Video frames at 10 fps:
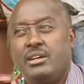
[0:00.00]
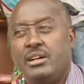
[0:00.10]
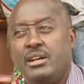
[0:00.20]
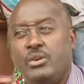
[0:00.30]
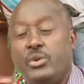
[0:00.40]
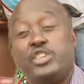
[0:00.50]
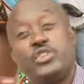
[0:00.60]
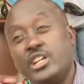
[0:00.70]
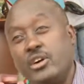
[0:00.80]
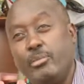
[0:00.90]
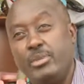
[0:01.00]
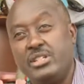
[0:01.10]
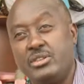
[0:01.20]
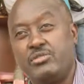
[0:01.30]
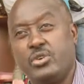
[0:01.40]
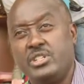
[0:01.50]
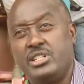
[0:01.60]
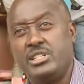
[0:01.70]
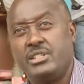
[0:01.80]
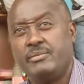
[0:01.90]
Uh, we are trying our best, of course,
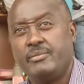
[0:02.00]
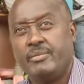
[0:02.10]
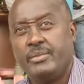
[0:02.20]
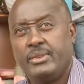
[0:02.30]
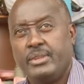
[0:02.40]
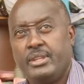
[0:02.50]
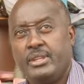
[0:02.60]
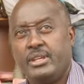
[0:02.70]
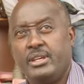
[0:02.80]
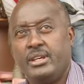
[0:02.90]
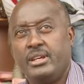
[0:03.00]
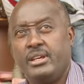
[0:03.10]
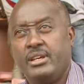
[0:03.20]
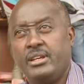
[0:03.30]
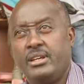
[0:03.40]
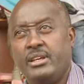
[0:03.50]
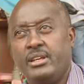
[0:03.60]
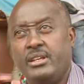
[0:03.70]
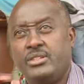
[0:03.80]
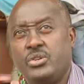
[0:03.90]

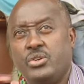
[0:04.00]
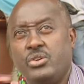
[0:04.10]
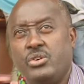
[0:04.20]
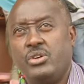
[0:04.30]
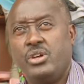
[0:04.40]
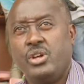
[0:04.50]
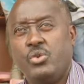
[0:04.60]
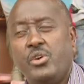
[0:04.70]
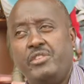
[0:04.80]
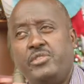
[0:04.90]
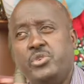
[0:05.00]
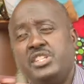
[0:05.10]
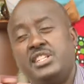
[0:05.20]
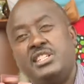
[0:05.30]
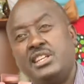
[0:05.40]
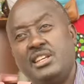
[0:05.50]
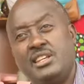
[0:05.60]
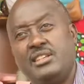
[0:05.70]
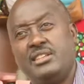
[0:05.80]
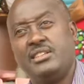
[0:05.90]
uh, so if UCC